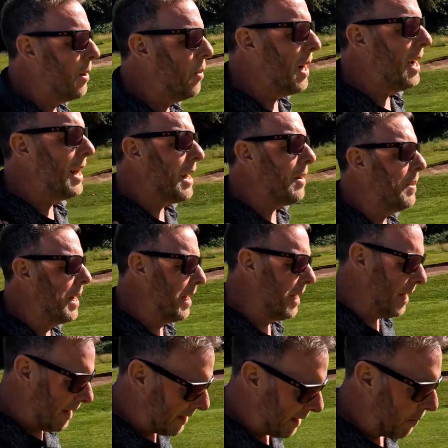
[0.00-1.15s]
while I'm
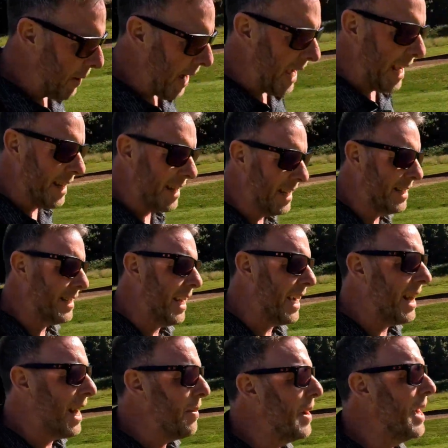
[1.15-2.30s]
debating this
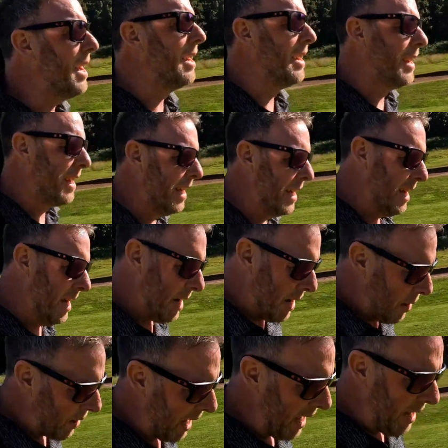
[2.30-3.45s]
dilemma,
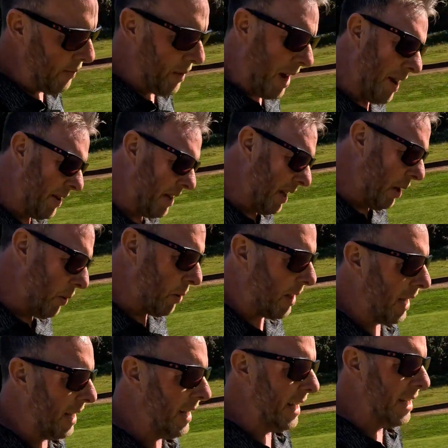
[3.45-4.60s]
okay, I'm not having a local
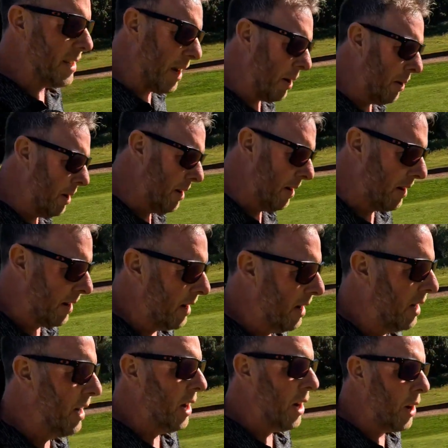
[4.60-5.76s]
caddy, so
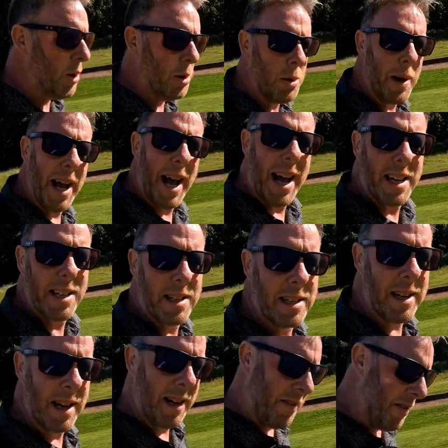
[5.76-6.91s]
who do I
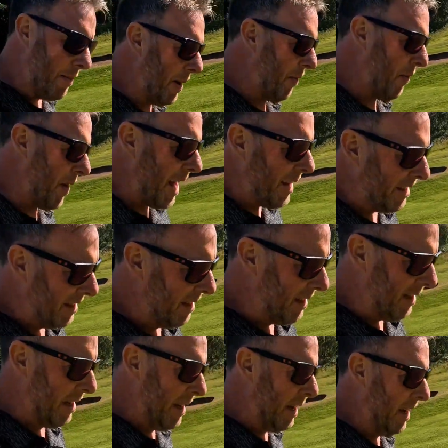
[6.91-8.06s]
ask from my
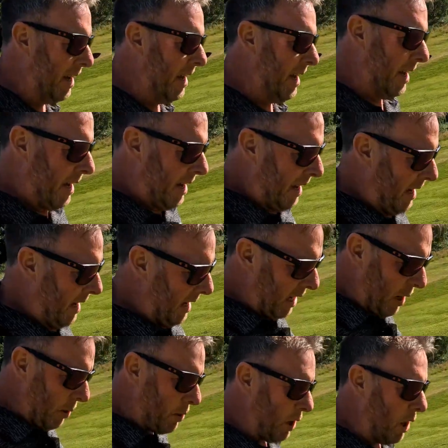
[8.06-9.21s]
friends,
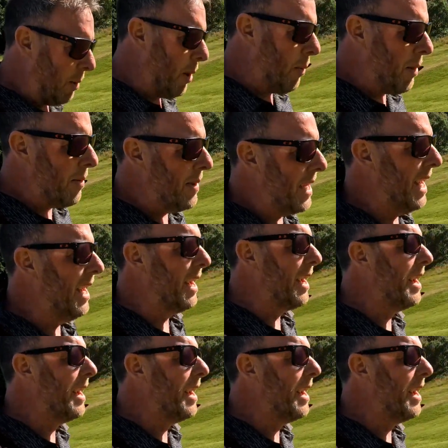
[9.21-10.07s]
you know, to come up with me?